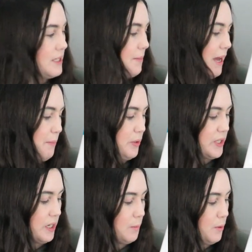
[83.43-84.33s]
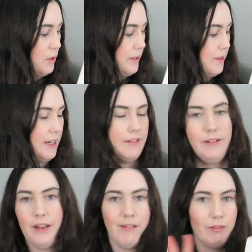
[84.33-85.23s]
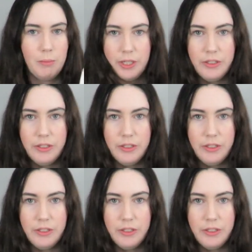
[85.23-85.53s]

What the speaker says: the bamboo duck board that everybody